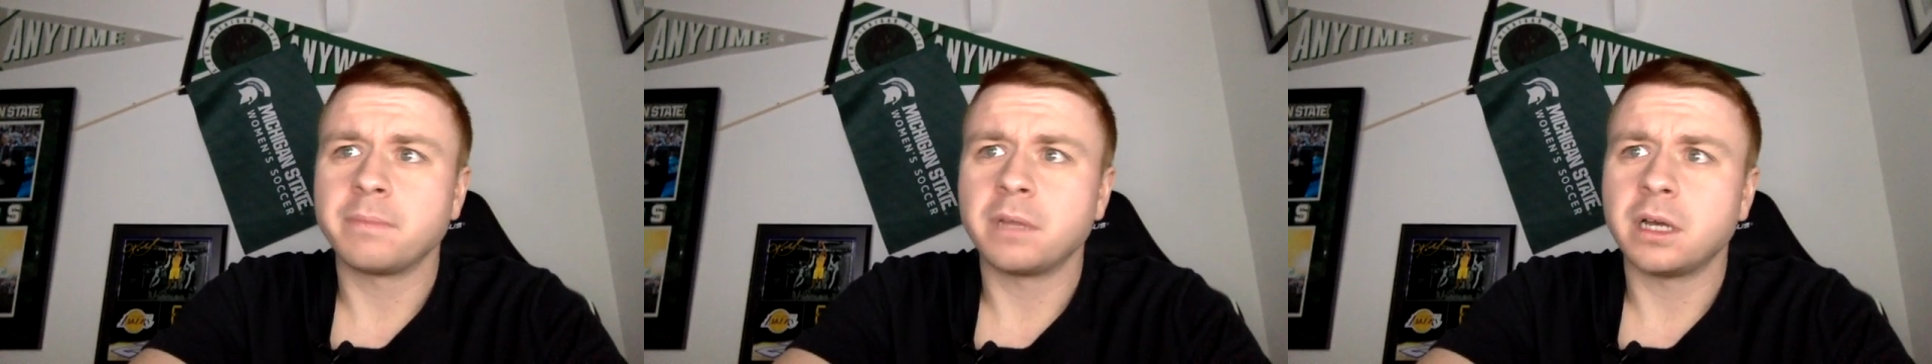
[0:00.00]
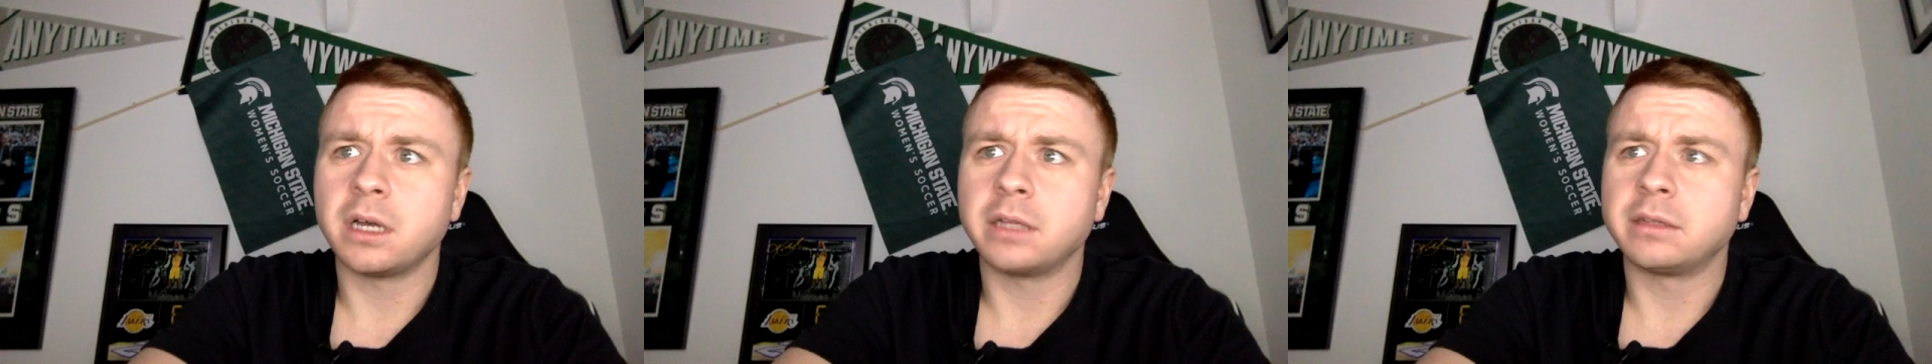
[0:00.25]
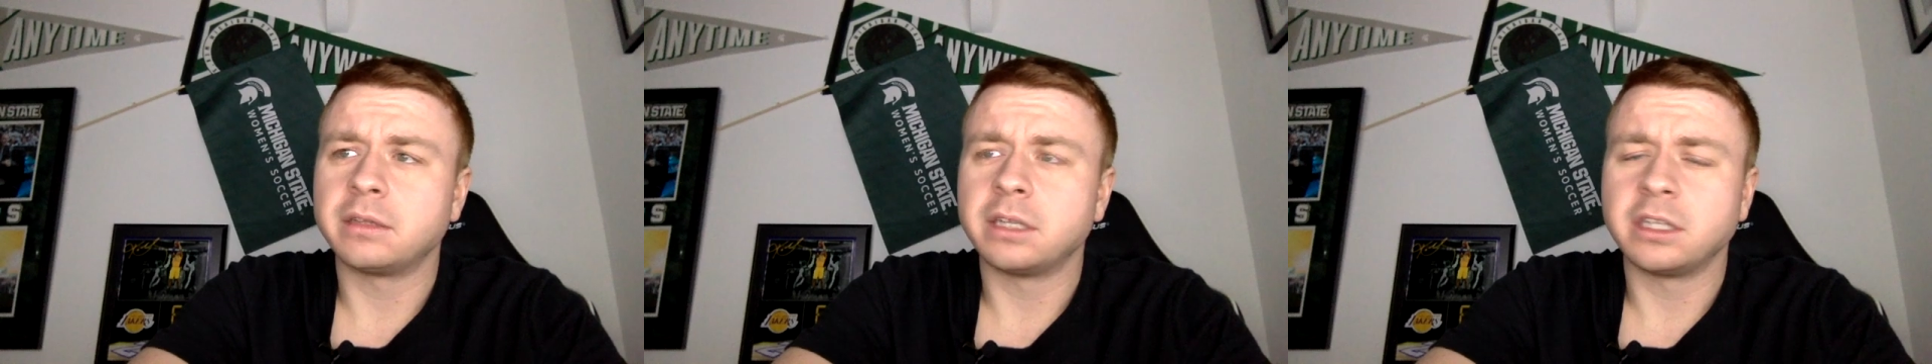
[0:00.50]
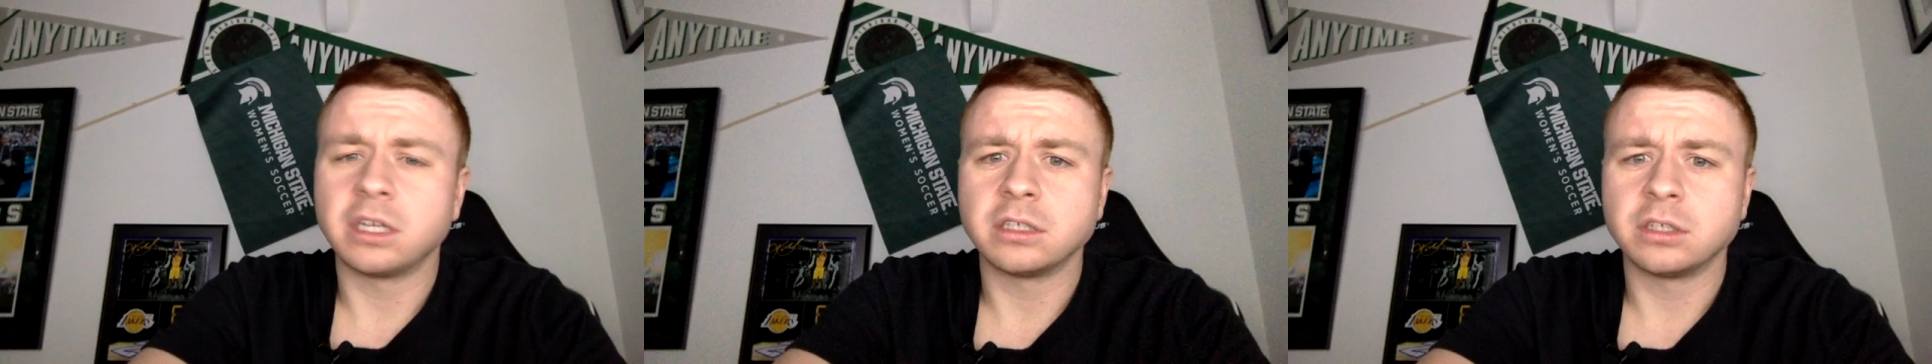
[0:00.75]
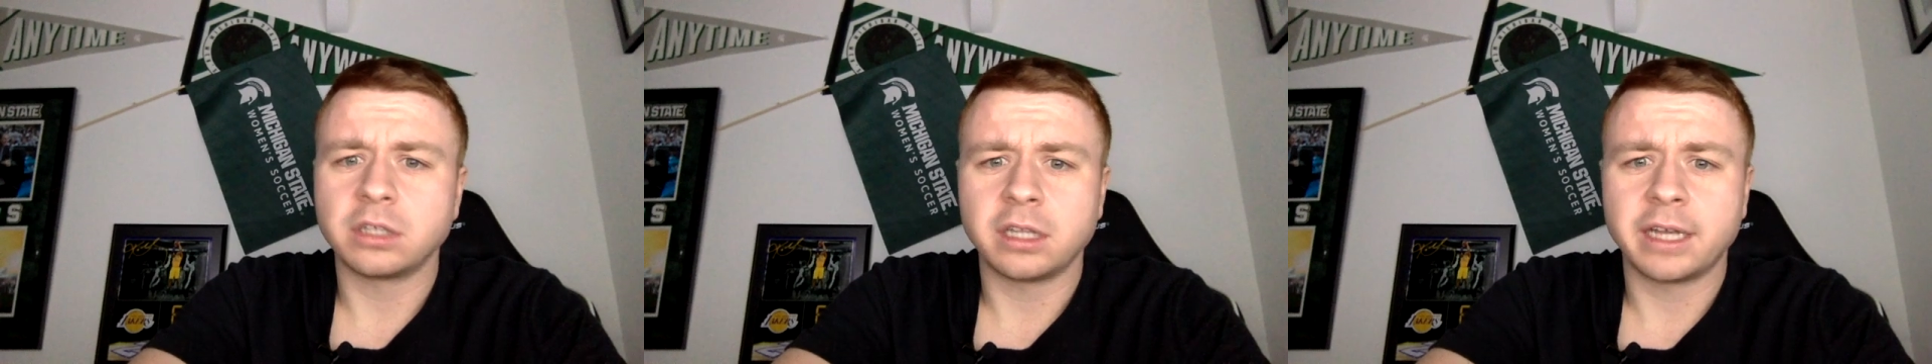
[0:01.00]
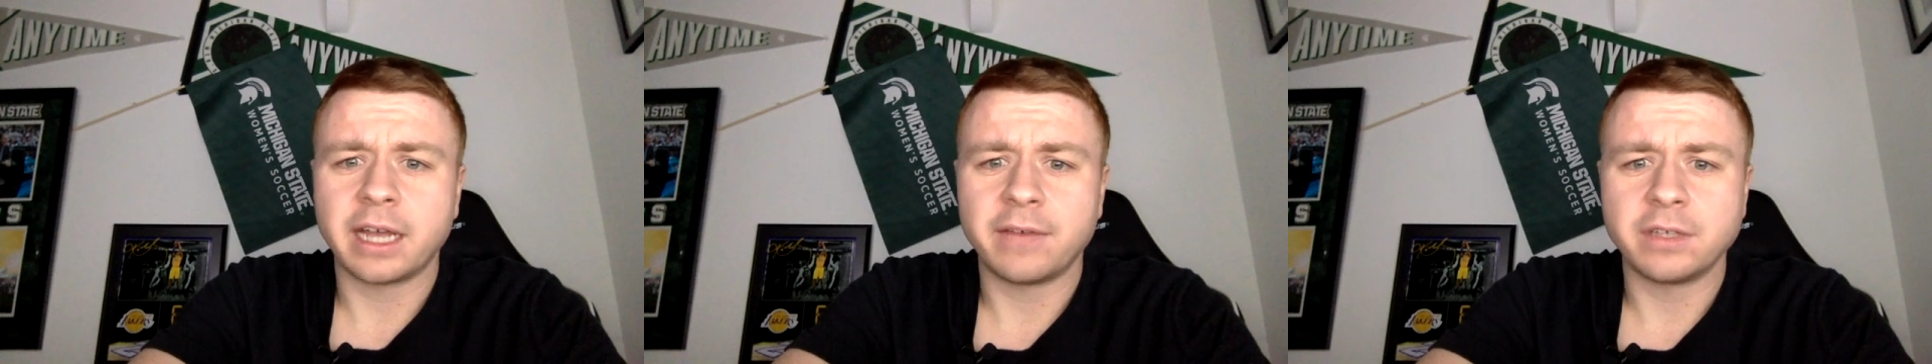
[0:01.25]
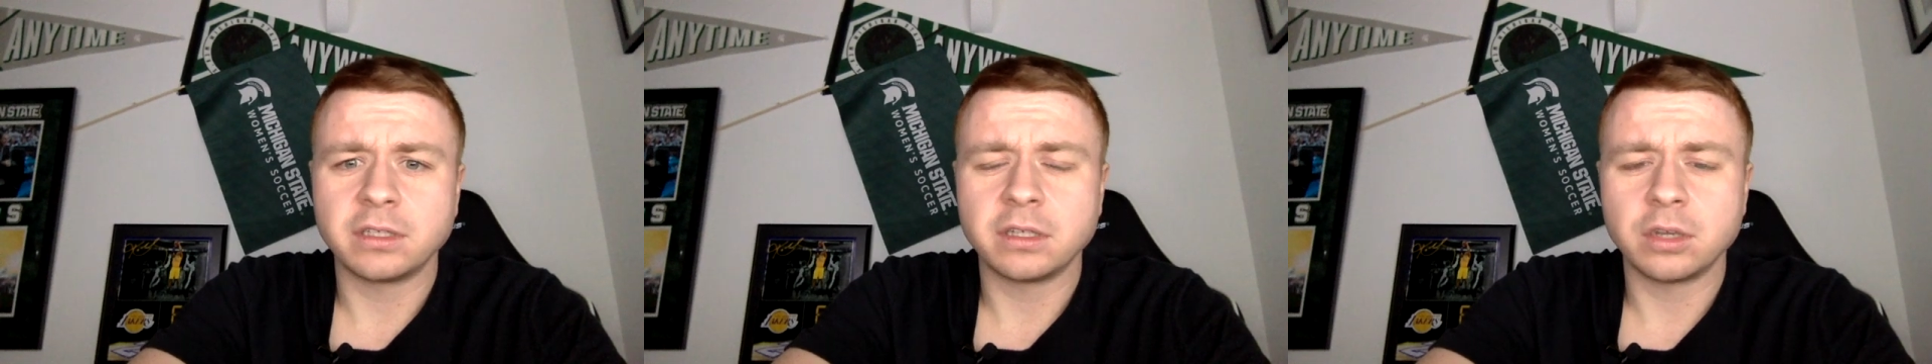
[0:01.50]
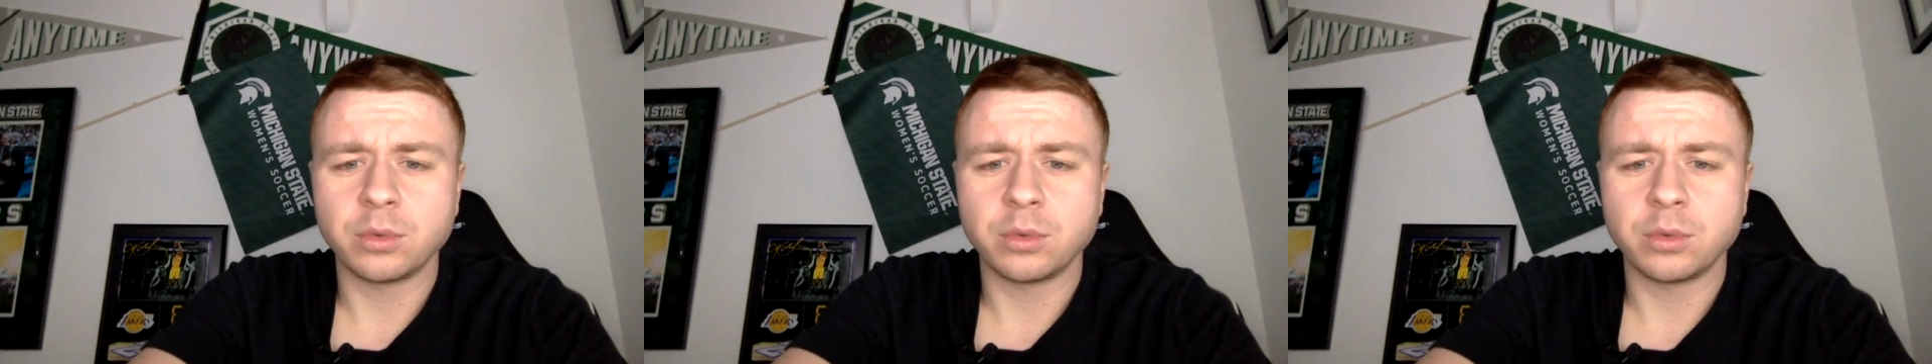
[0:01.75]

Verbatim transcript: Uh, it does look like obviously there